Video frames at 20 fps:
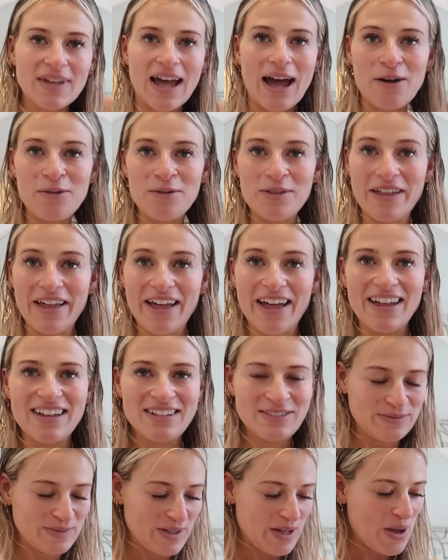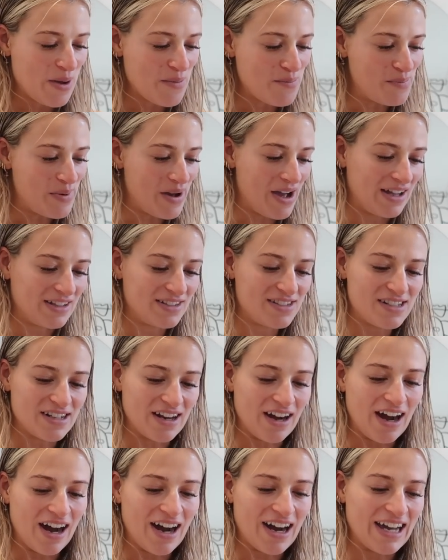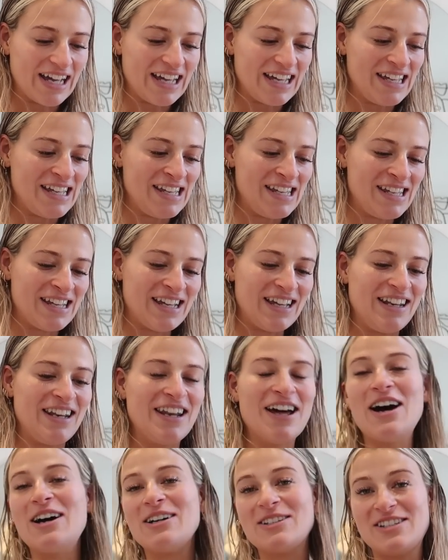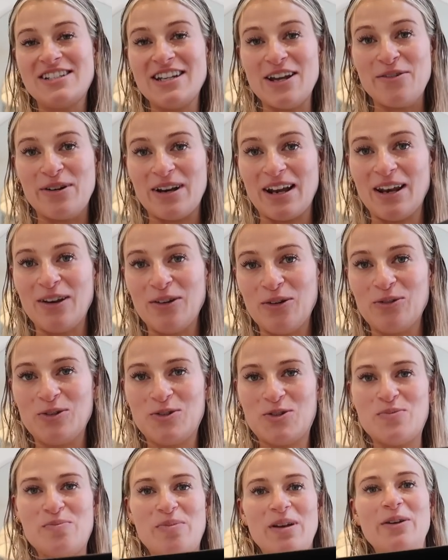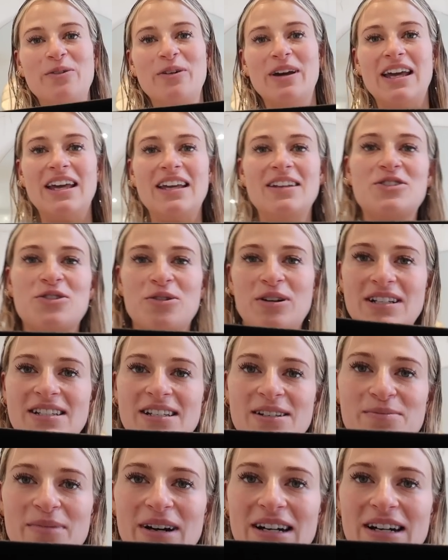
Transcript: out there. But I, last year when I launched Bluey, treated